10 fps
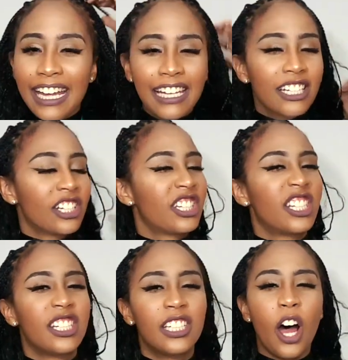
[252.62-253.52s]
It looks
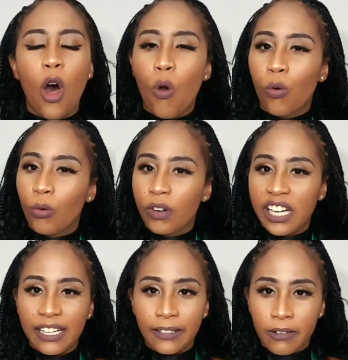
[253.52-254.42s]
so
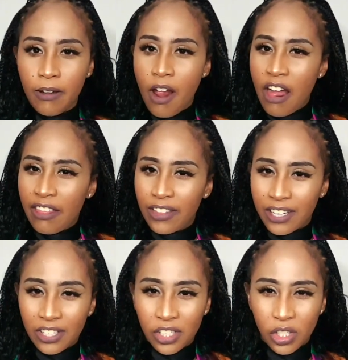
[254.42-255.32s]
real. The
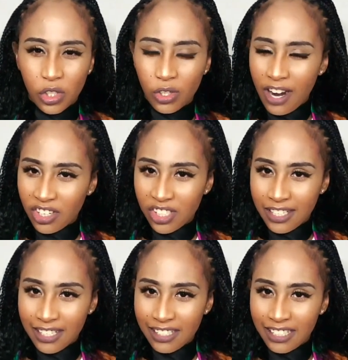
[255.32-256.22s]

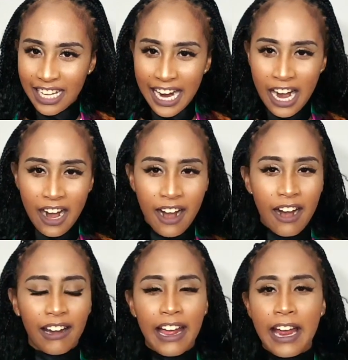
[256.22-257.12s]
construction is
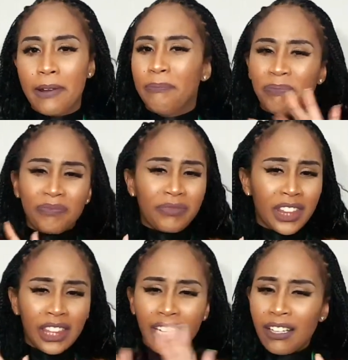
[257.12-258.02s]
there. Like,
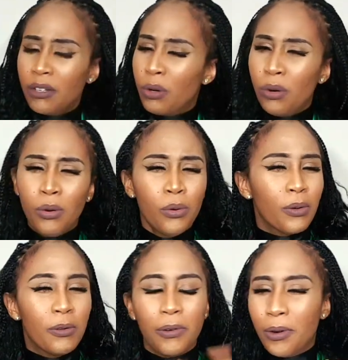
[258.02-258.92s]

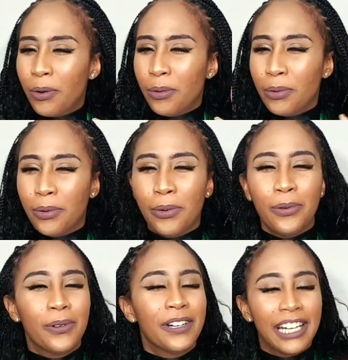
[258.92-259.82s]

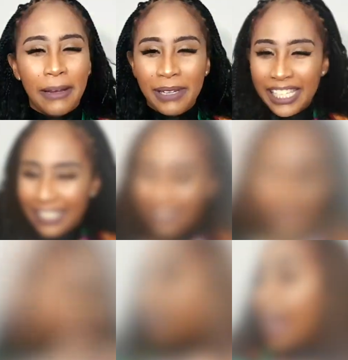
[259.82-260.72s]
oh, let me get
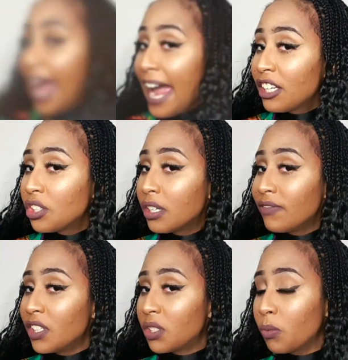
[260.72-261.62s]
into it. The texture
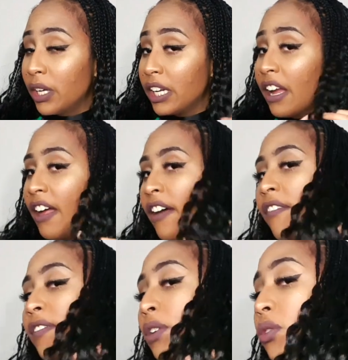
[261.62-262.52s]
of this wig
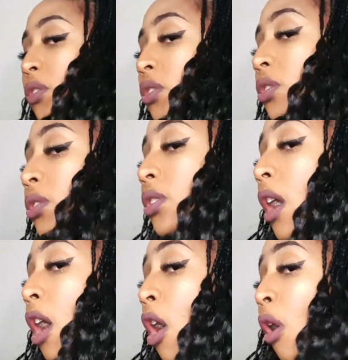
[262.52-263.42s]
feels
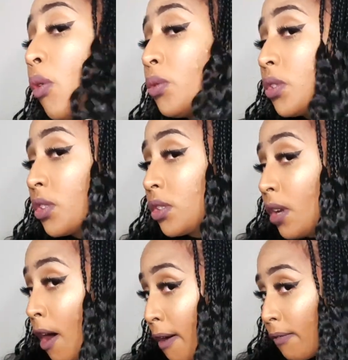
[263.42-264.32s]
so
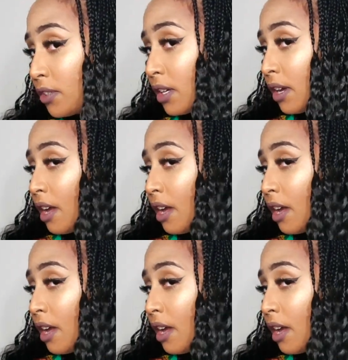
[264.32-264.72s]
soft.